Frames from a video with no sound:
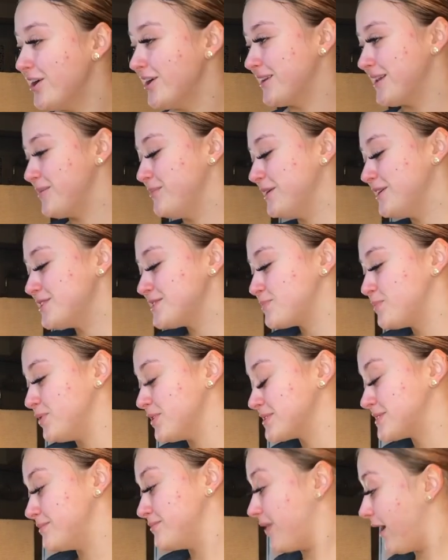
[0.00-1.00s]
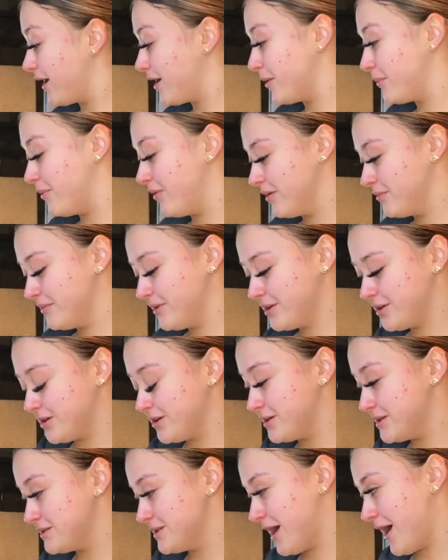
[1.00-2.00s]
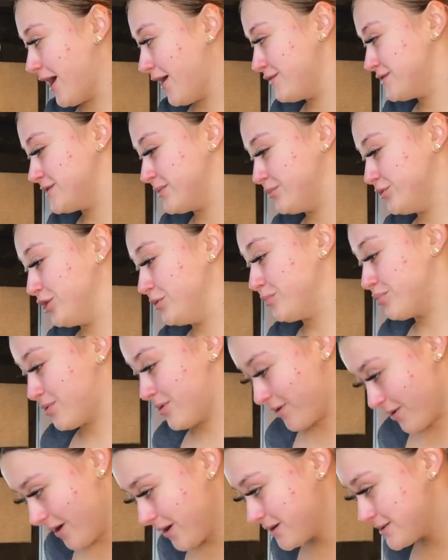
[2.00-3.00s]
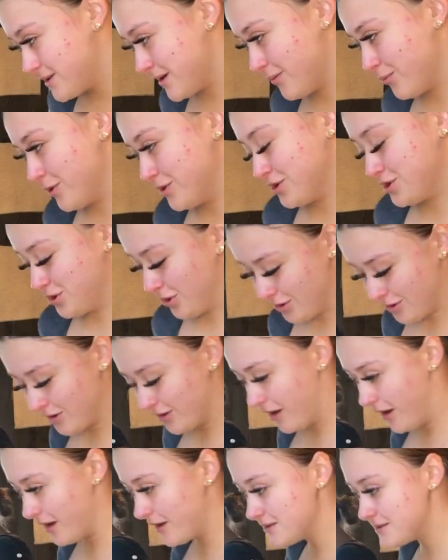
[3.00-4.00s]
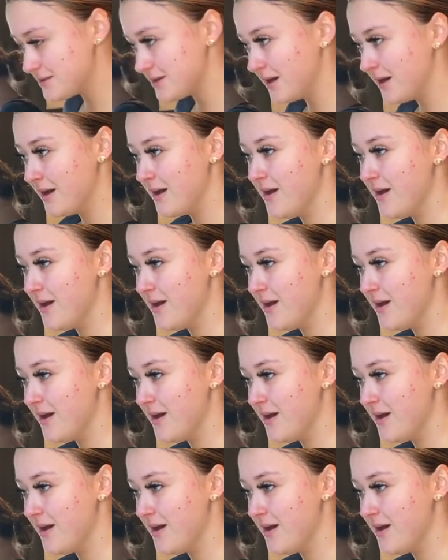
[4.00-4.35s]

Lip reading: let me just put some makeup on because I have some new products that I want to show you guys.